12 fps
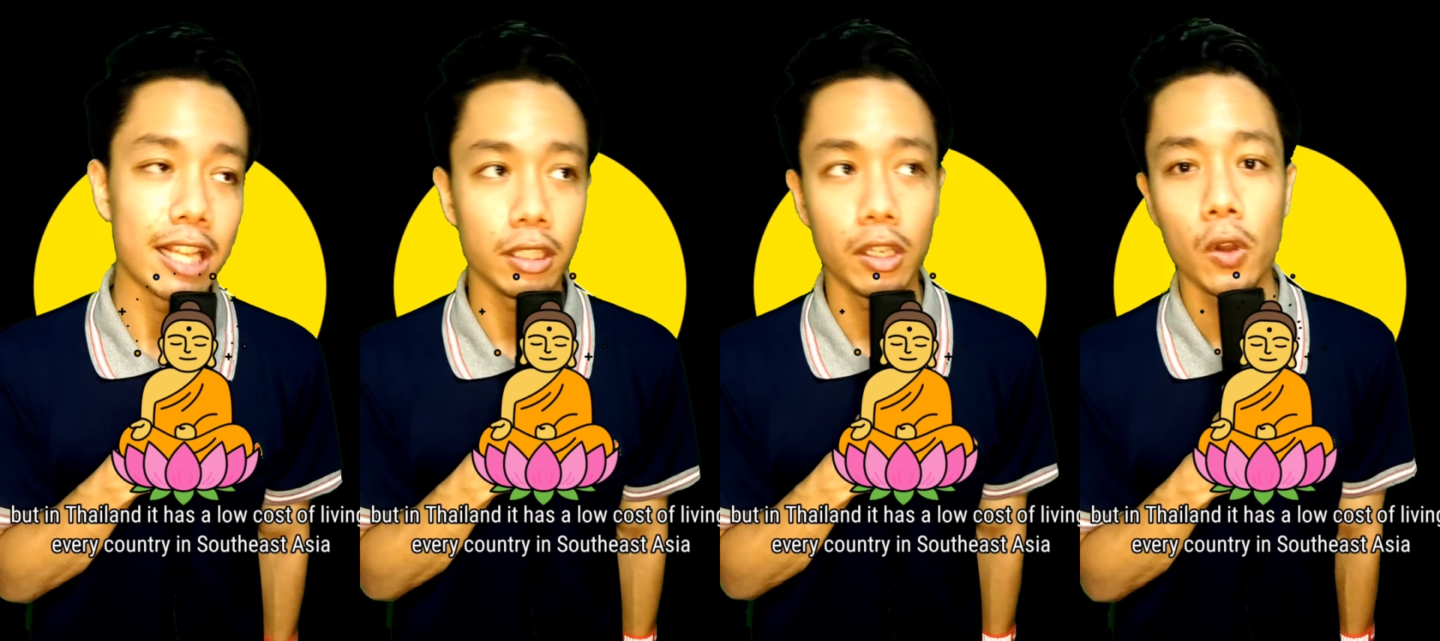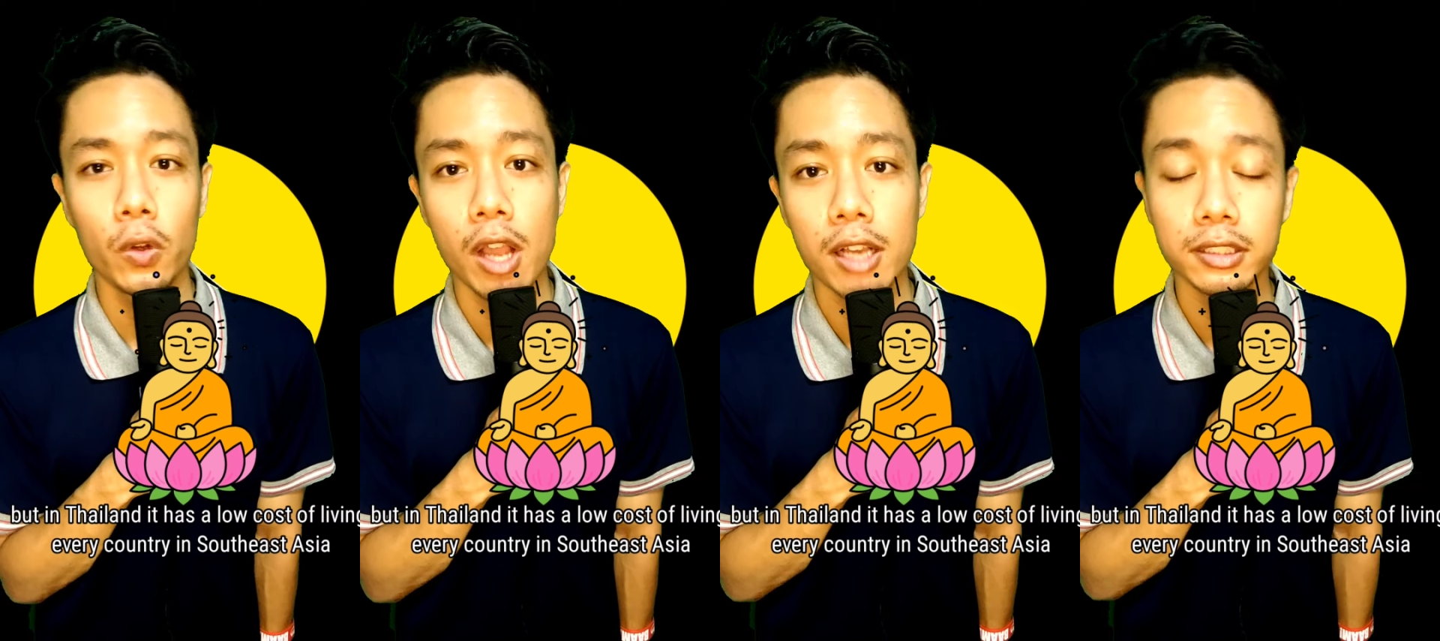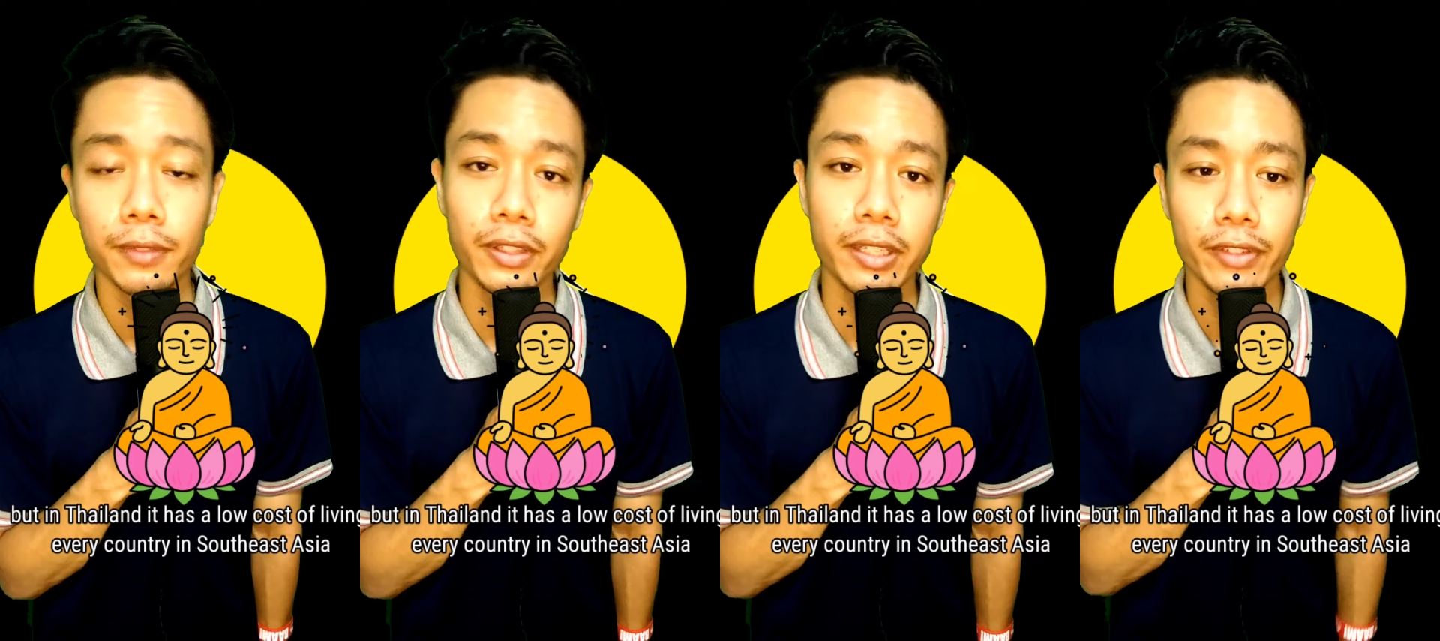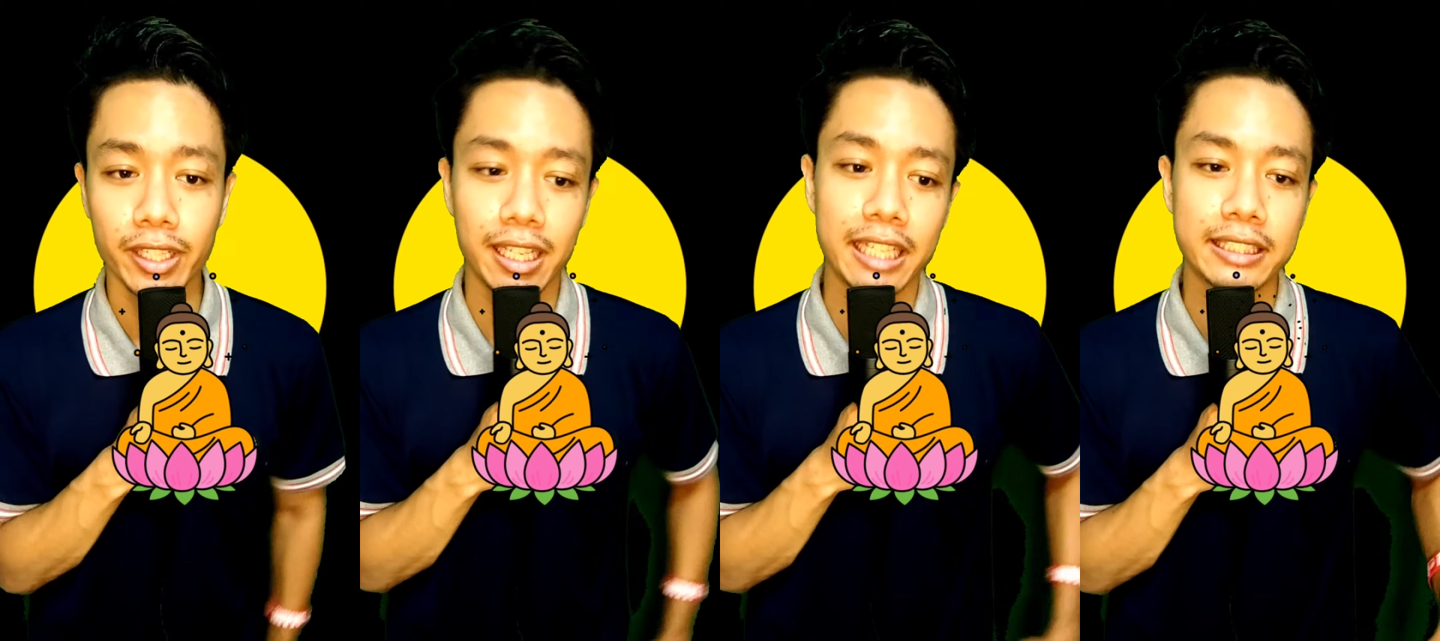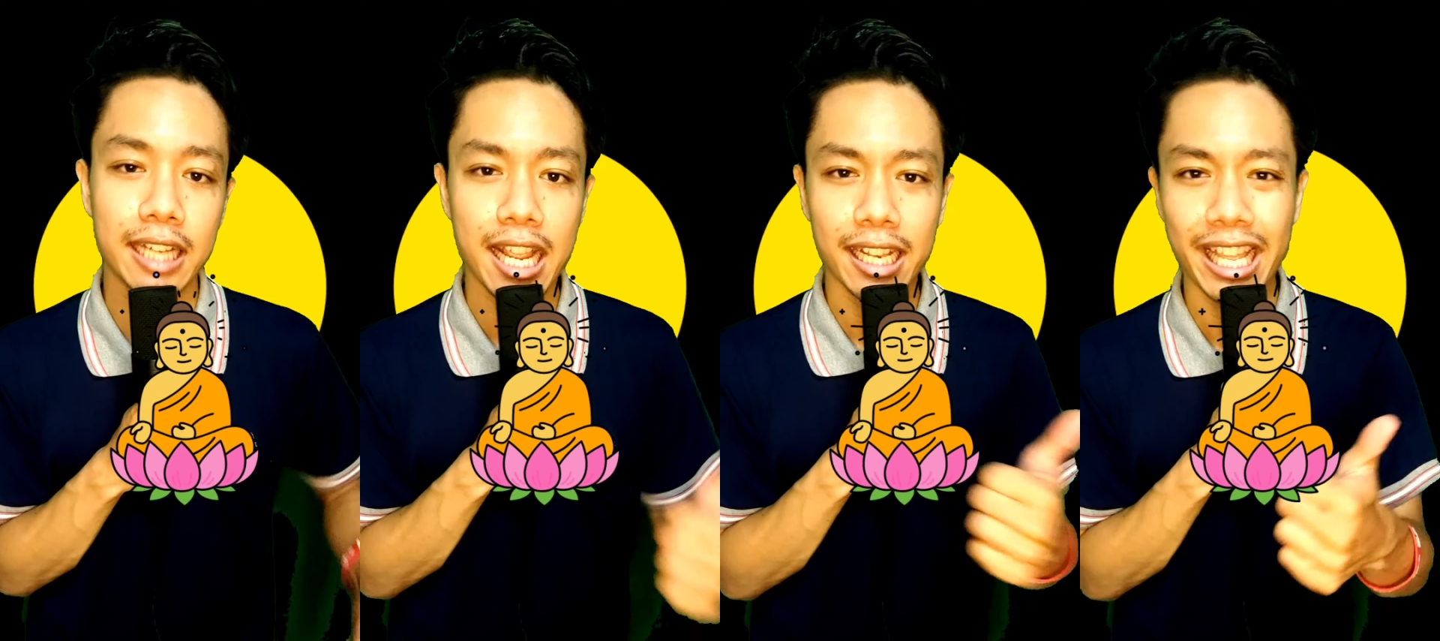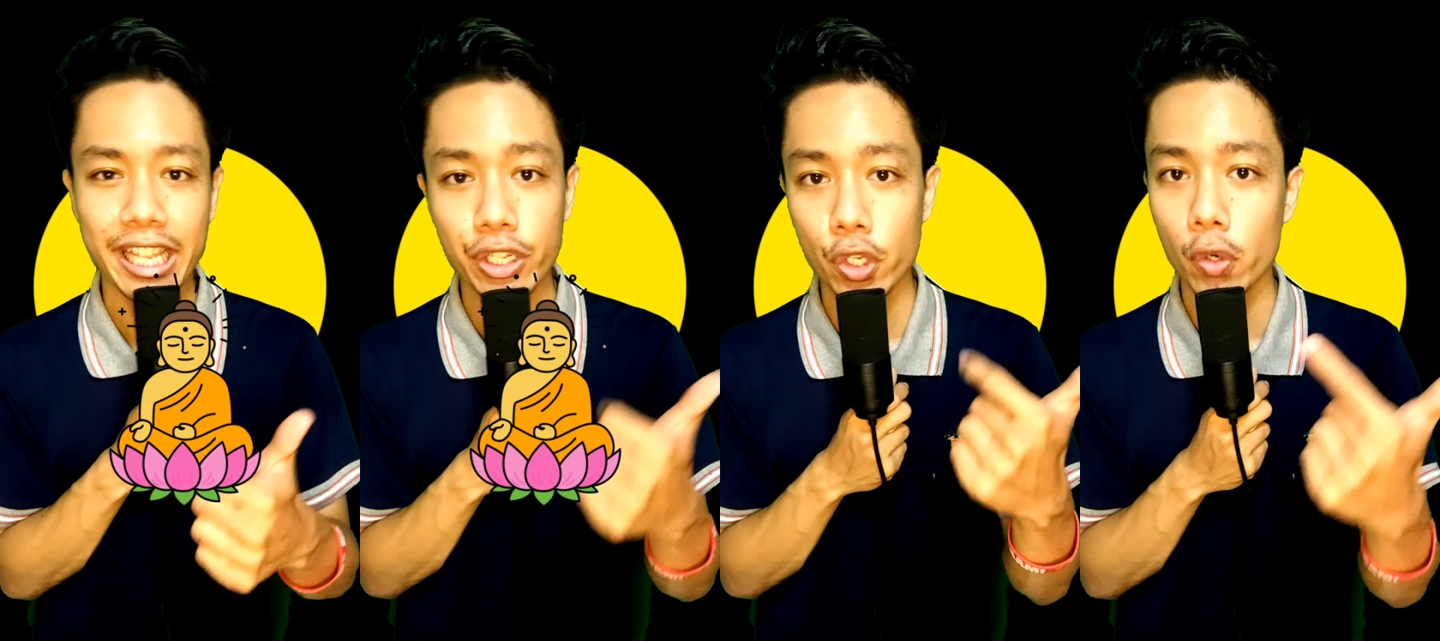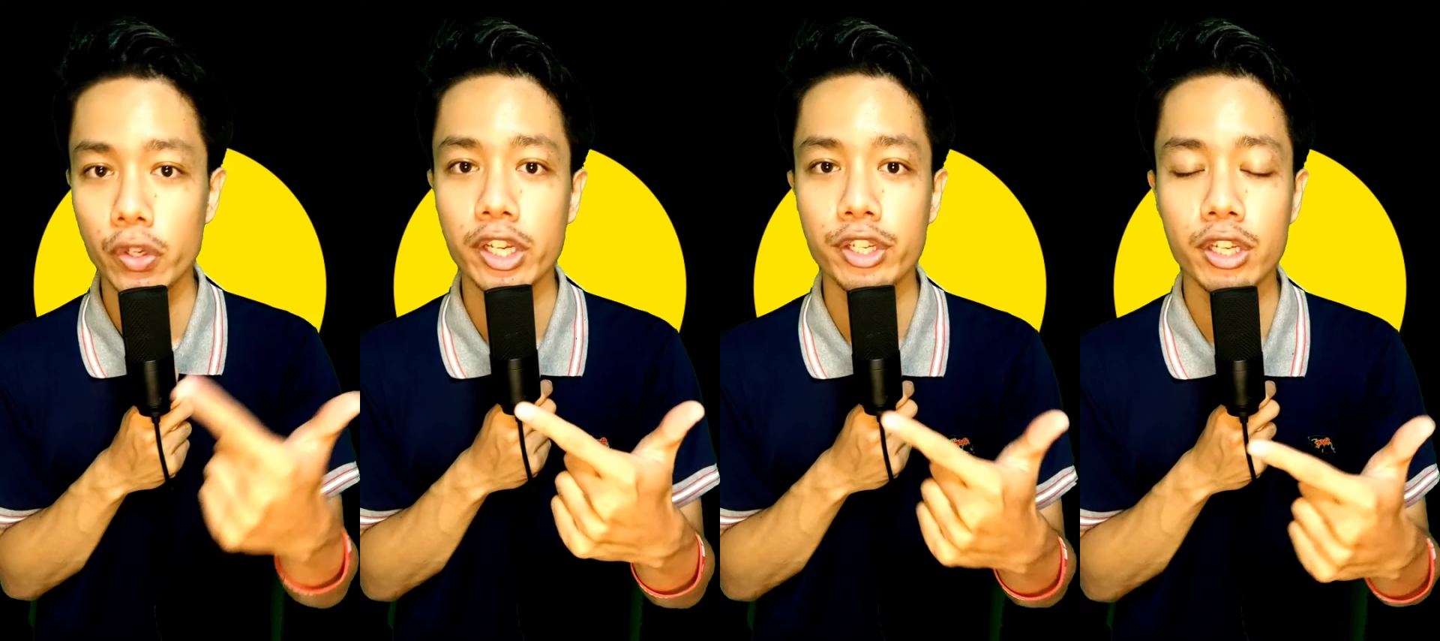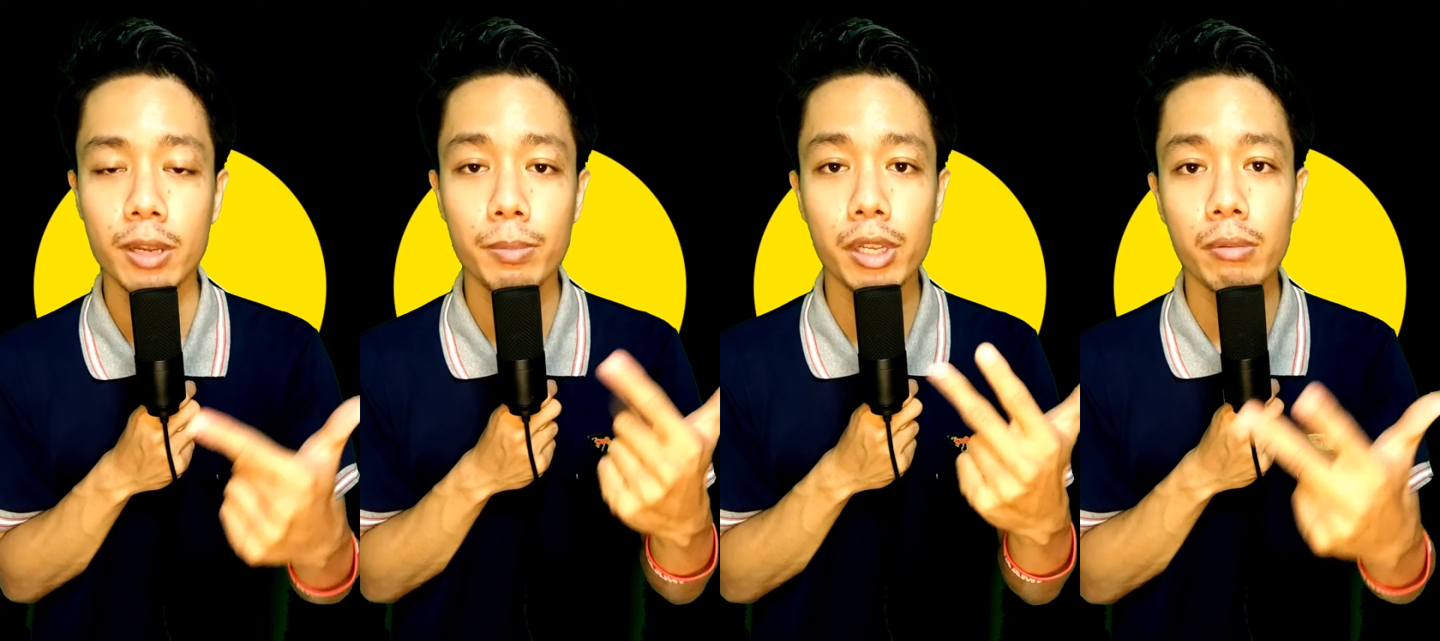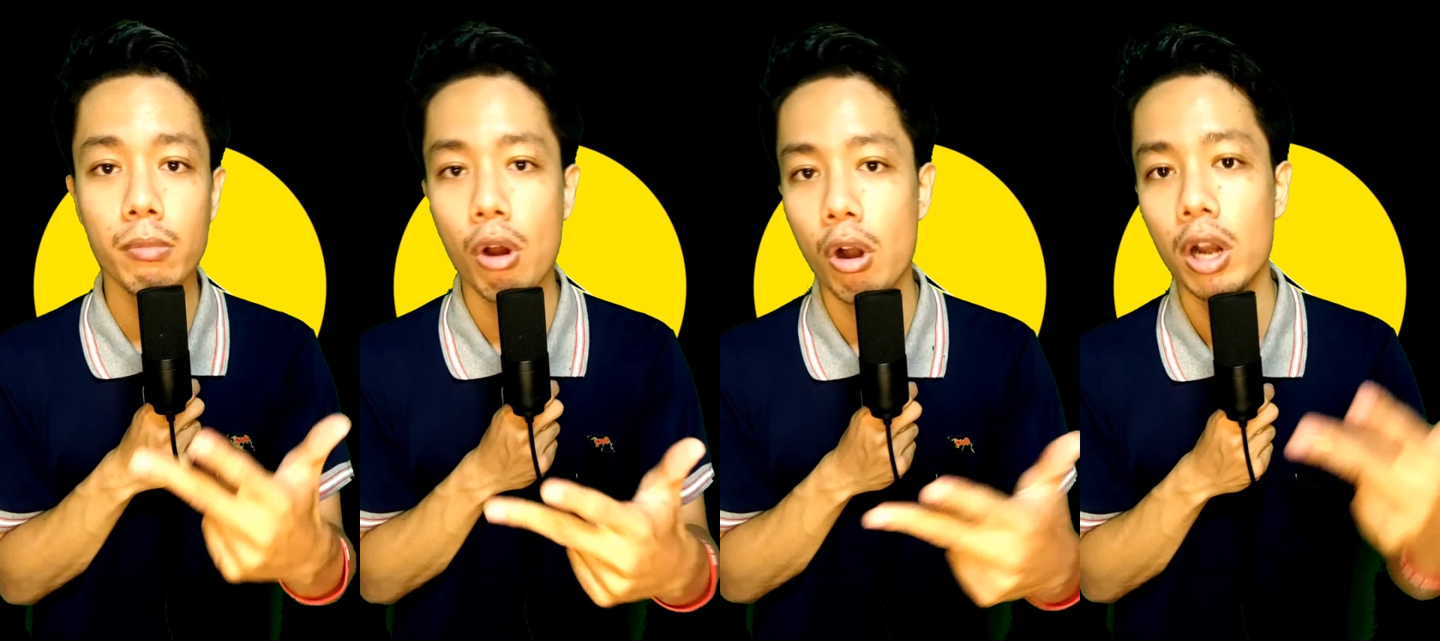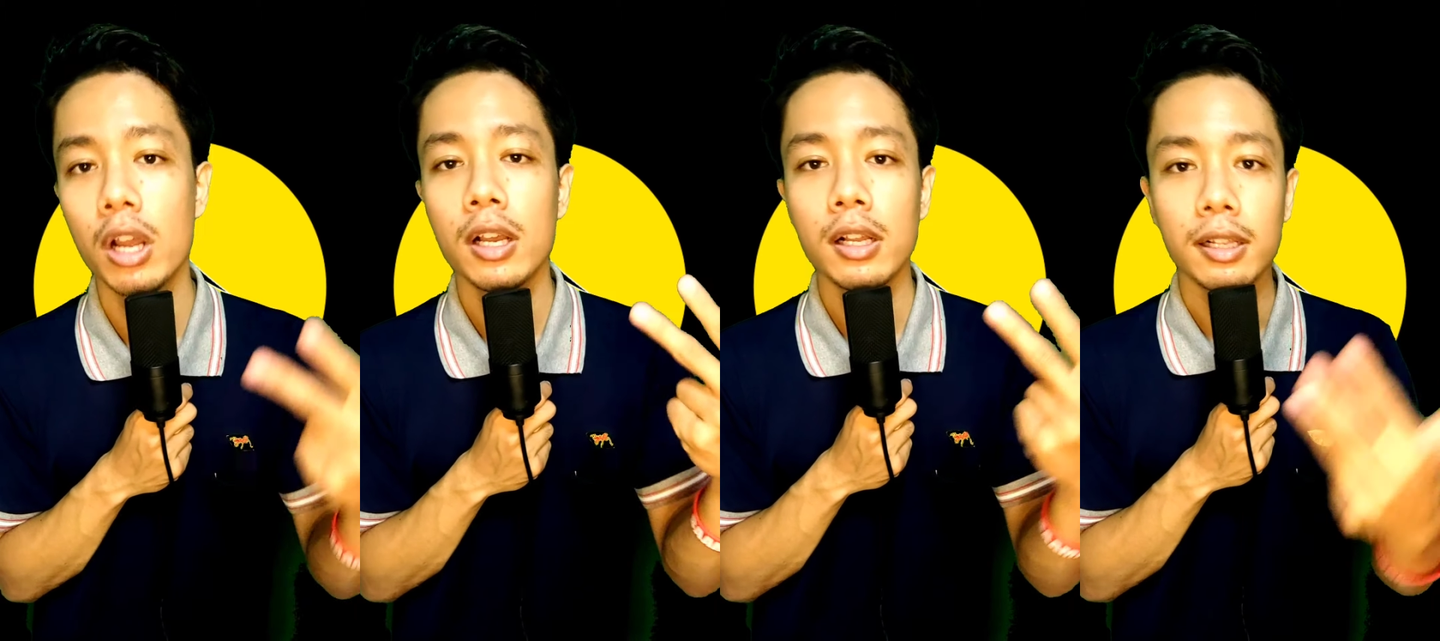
has low cost of living like Thailand, Indonesia, Myanmar,